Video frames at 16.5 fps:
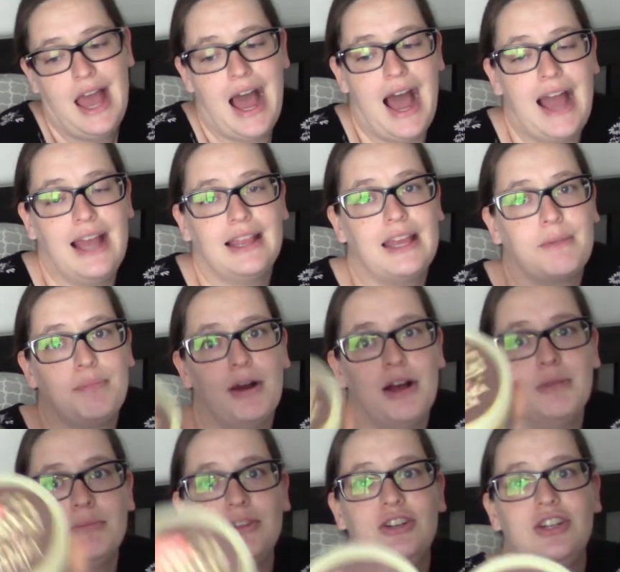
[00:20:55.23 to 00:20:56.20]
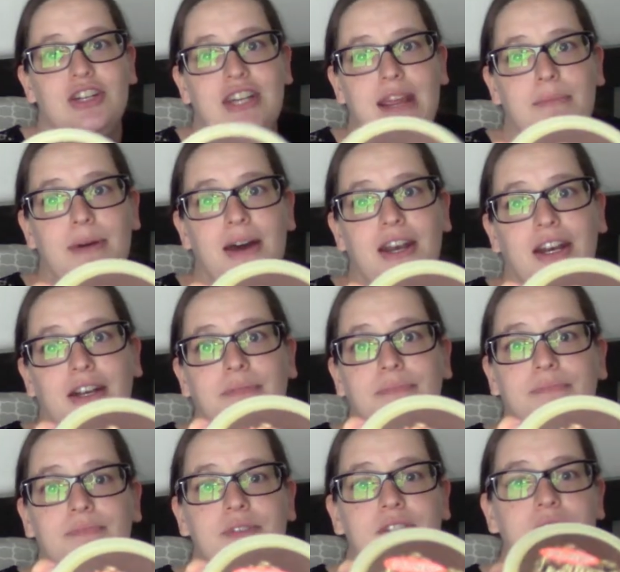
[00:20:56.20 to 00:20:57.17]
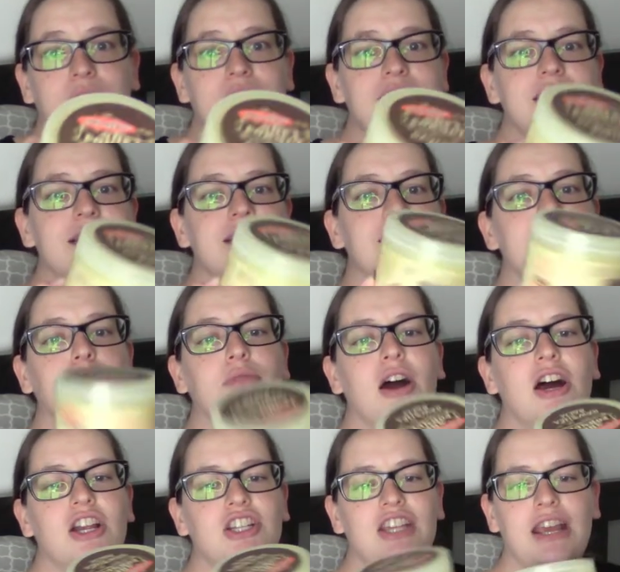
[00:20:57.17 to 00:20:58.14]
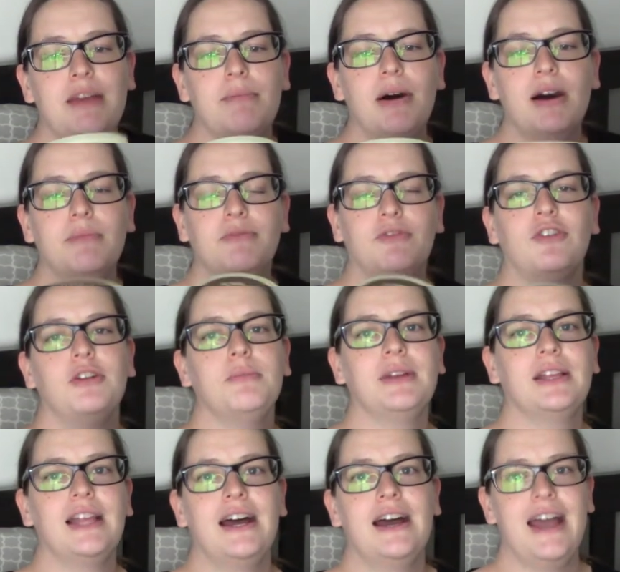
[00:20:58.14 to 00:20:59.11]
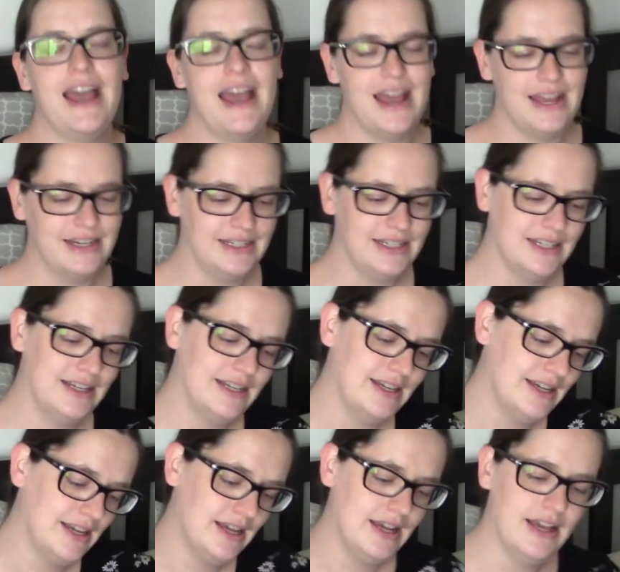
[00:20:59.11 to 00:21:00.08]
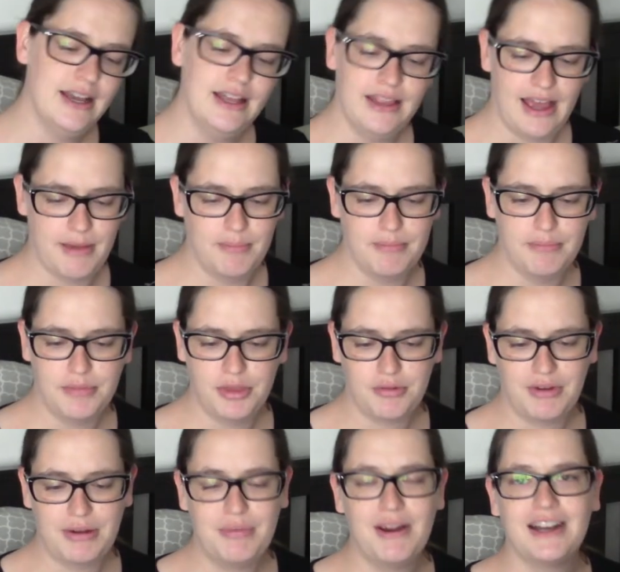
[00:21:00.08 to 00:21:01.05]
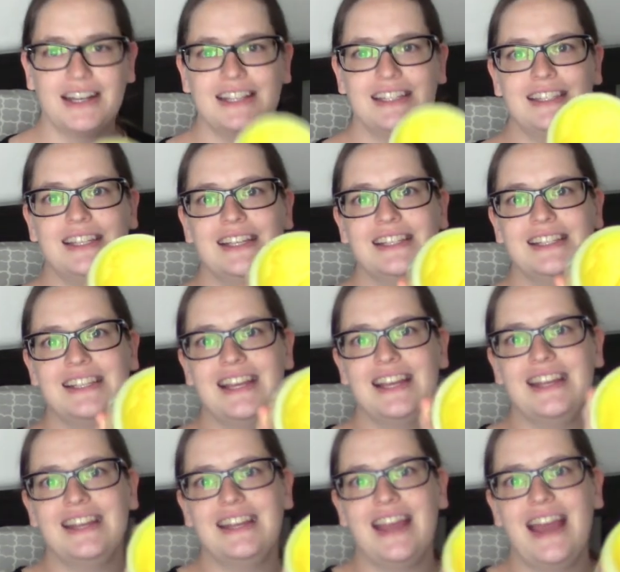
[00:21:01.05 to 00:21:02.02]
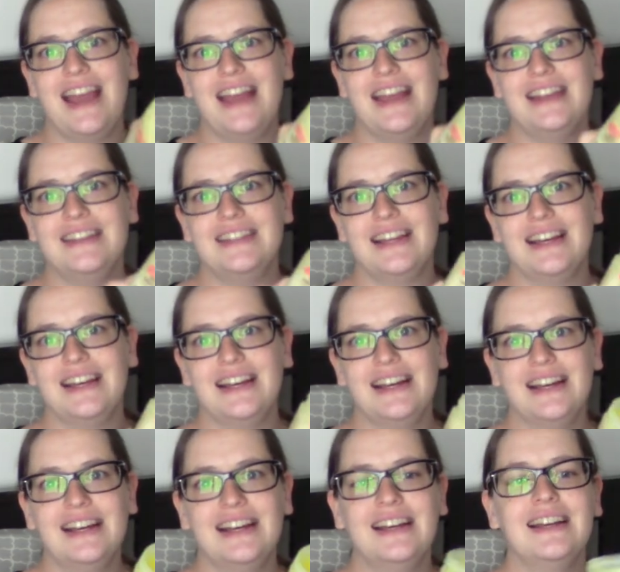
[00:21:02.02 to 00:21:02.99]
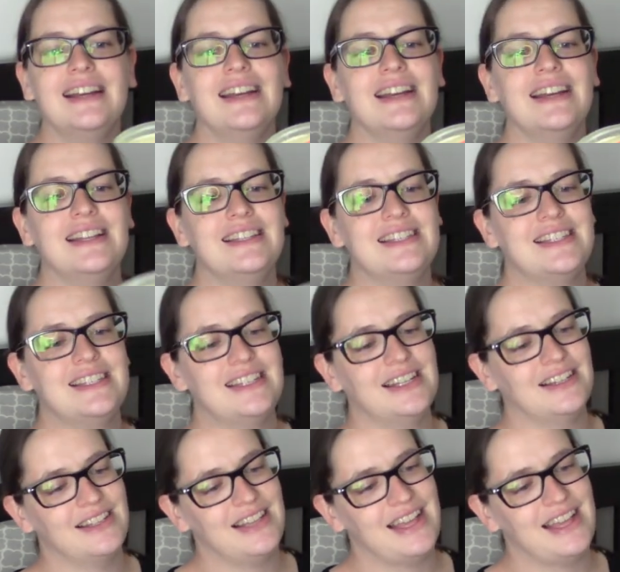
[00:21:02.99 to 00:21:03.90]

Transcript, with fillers: I like Palmer's shea butter, so this is the raw shea balm formula, and I'm three pregnancies in, and uh, it's still